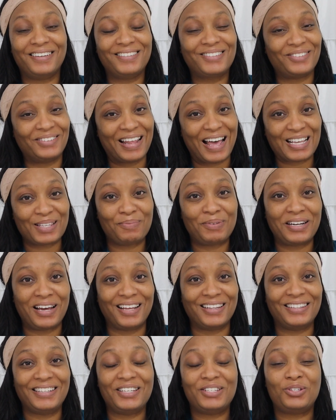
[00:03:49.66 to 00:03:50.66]
So last but
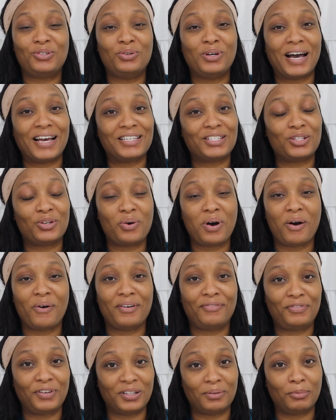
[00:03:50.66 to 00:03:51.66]
not least, you guys know how
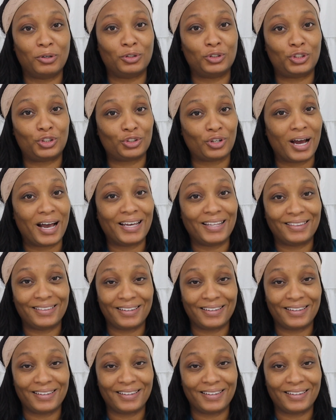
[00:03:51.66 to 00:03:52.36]
I feel about dry